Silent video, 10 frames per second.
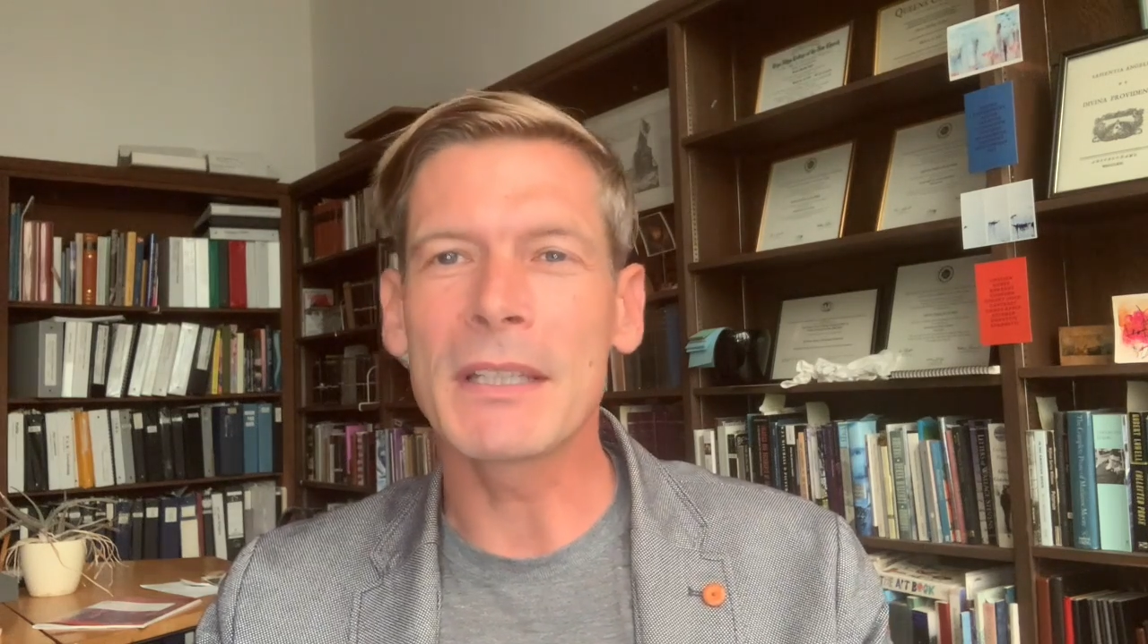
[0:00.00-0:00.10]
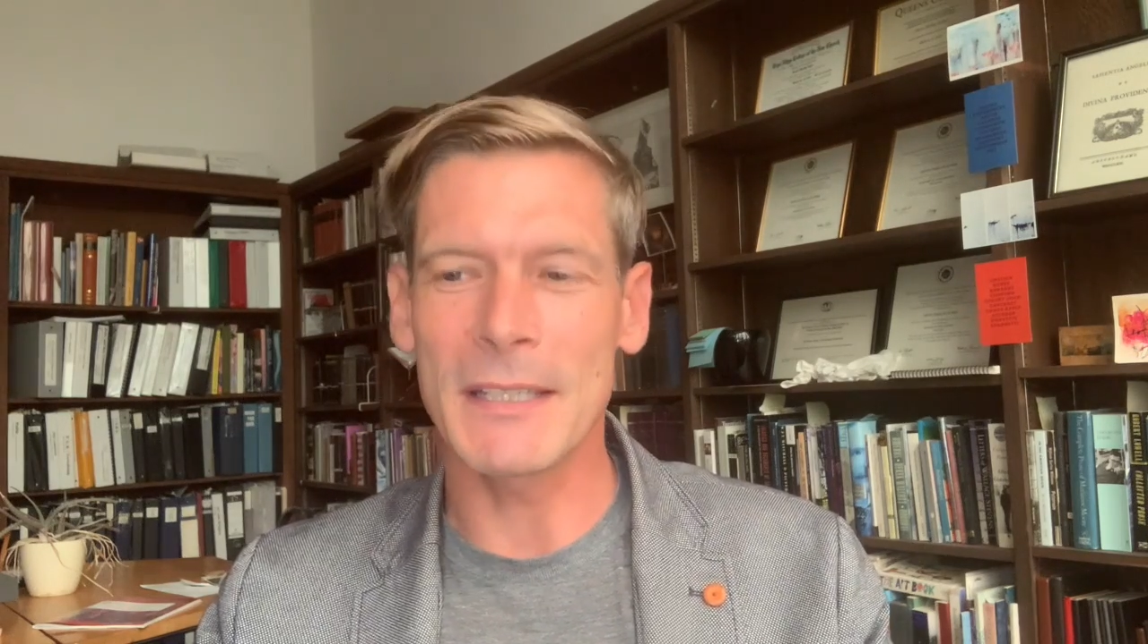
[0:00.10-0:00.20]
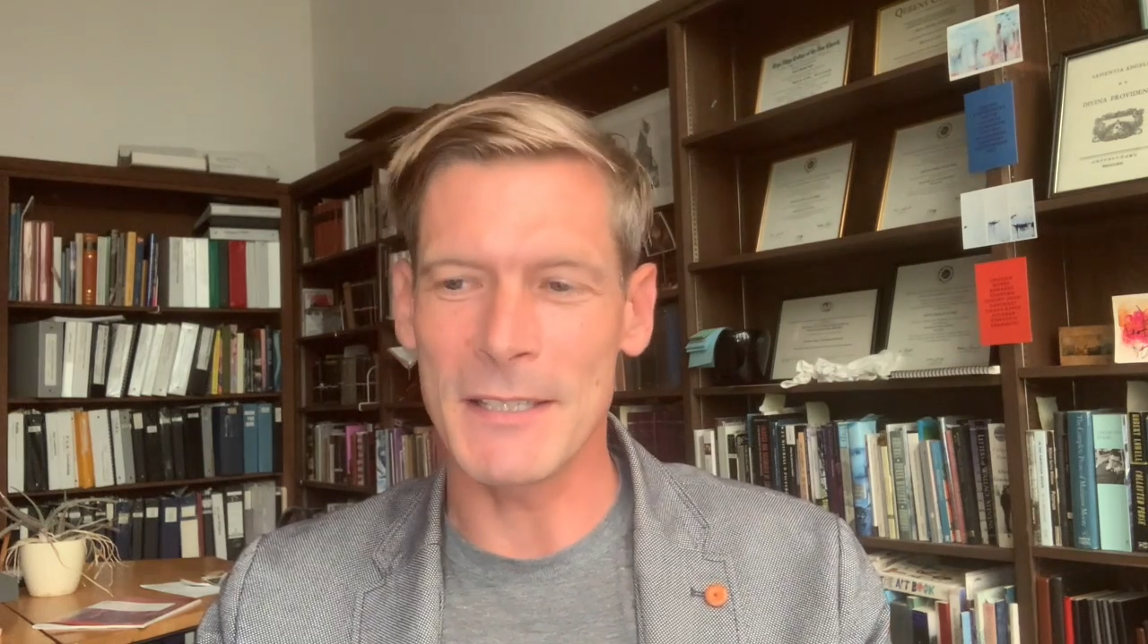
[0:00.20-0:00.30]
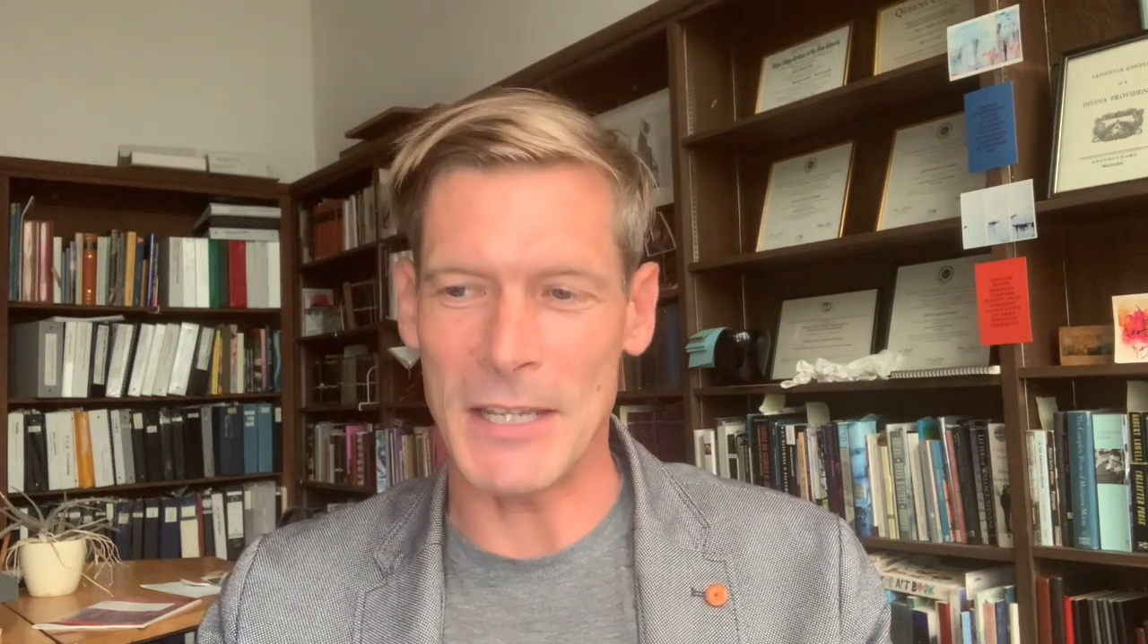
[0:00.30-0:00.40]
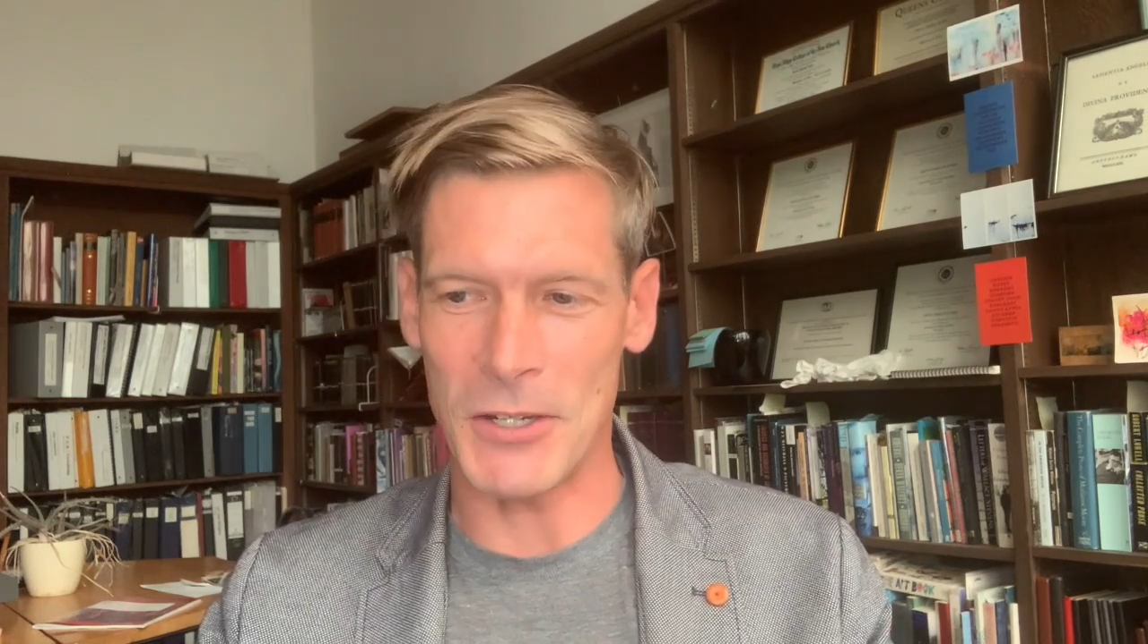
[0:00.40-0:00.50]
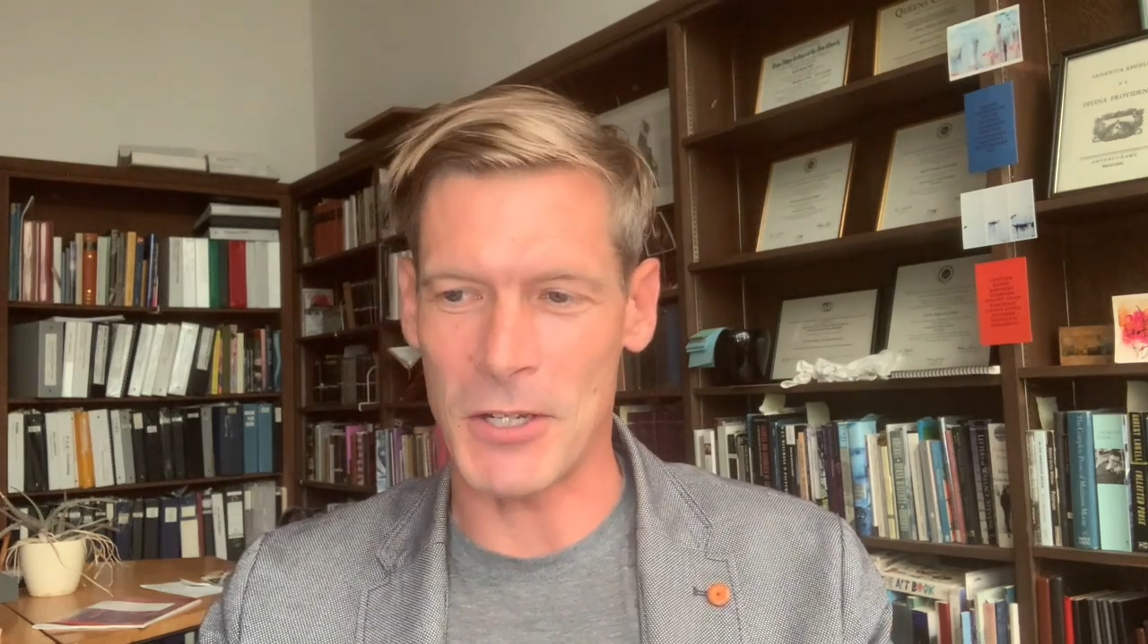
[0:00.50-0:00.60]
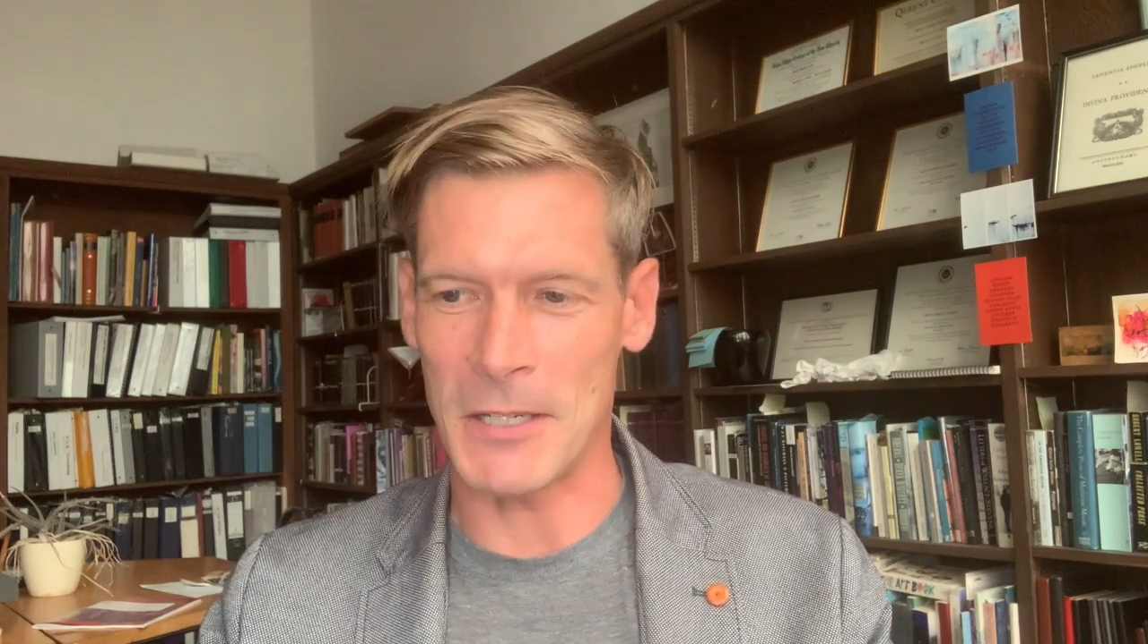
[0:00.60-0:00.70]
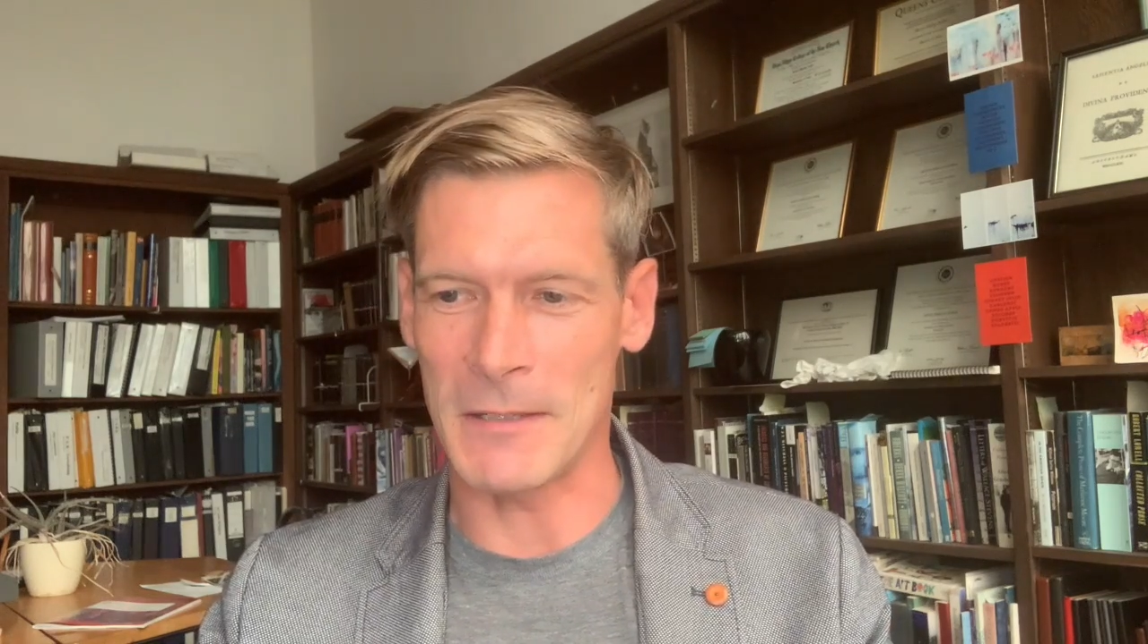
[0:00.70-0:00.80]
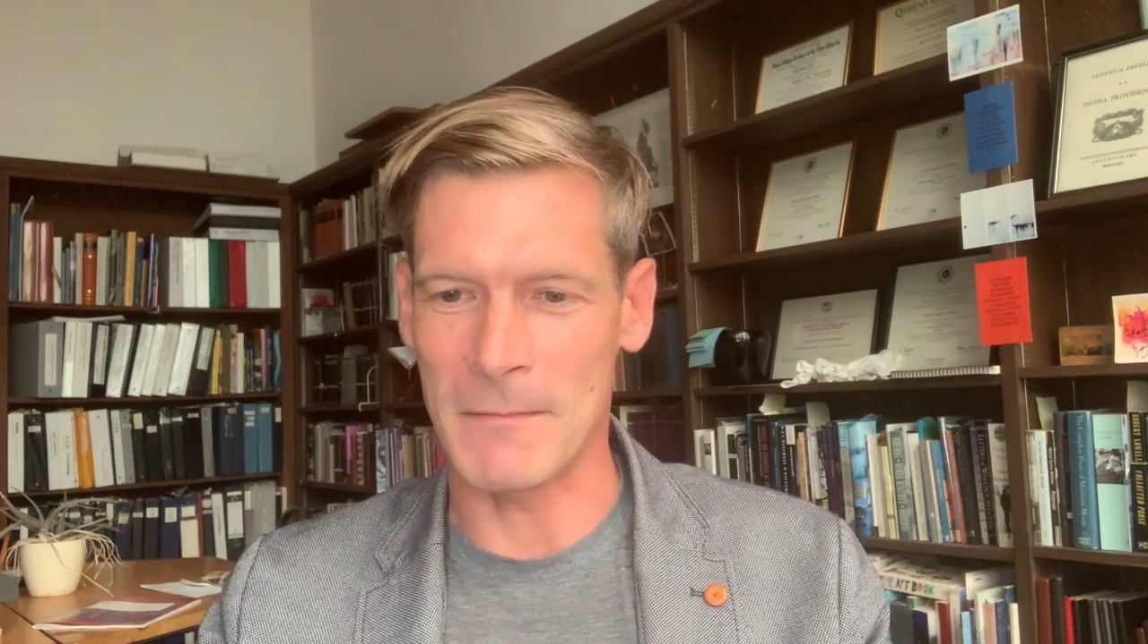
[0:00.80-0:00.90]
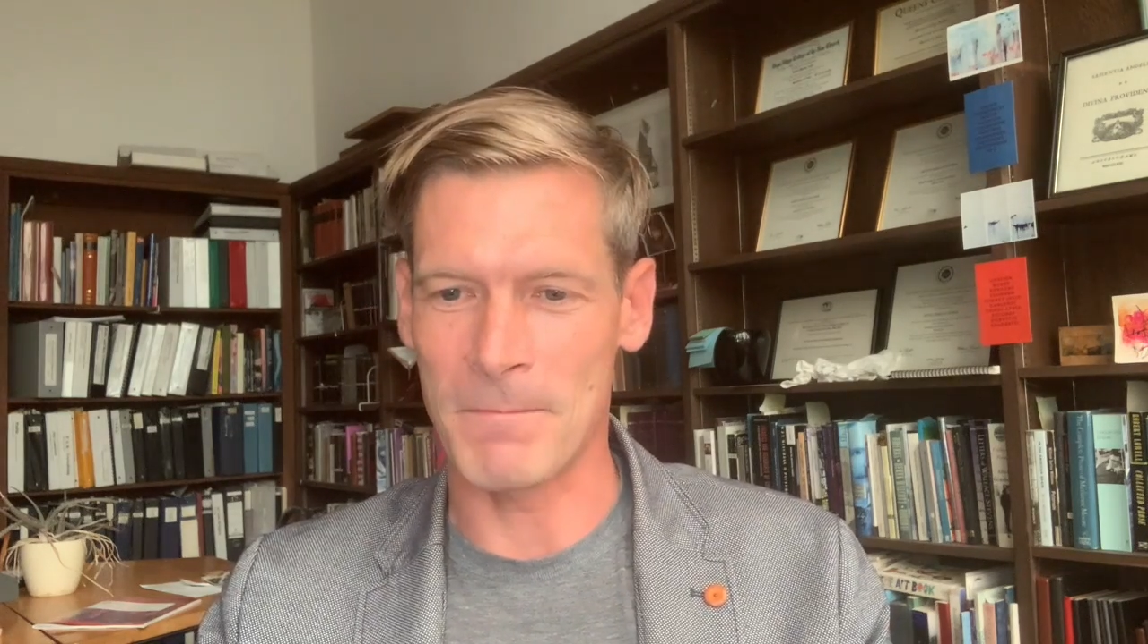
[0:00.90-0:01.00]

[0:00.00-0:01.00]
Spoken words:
condition.